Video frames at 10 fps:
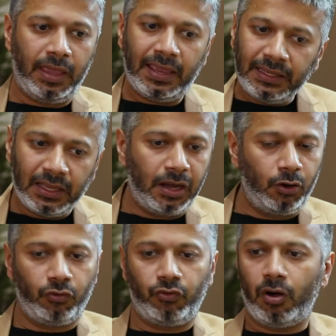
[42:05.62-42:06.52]
any
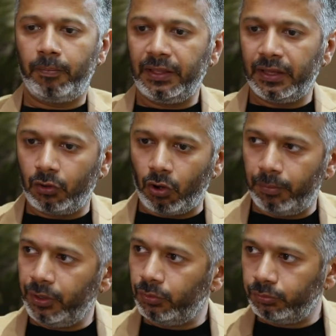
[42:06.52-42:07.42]
kind of hobby that
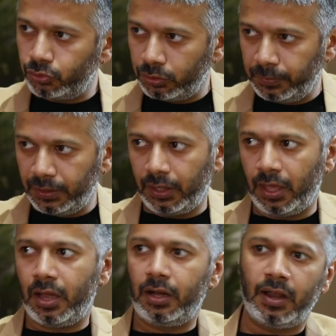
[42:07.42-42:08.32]
hobby room should be
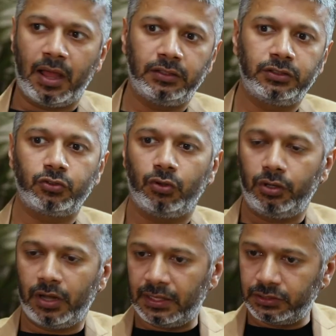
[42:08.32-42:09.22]
there dance or
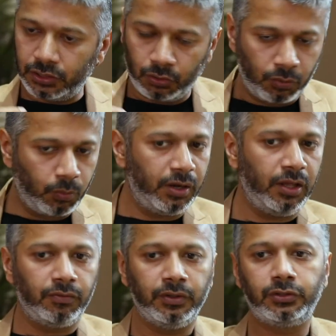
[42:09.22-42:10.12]
dancing or
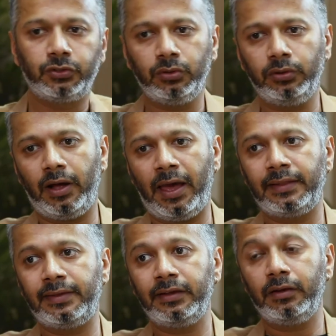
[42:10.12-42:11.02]
whatever so i
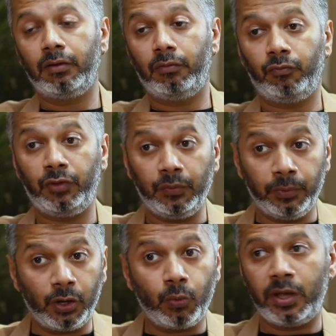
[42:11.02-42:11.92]
think we
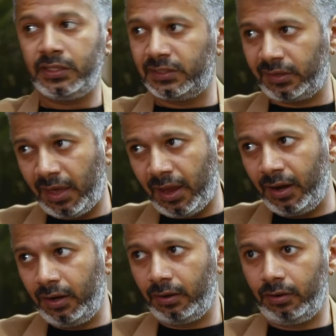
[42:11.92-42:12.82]
were quite
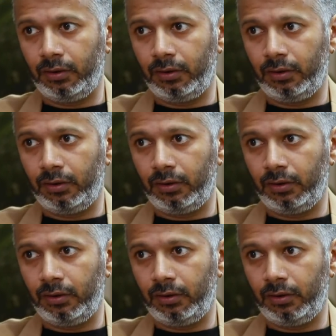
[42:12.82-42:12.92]
scared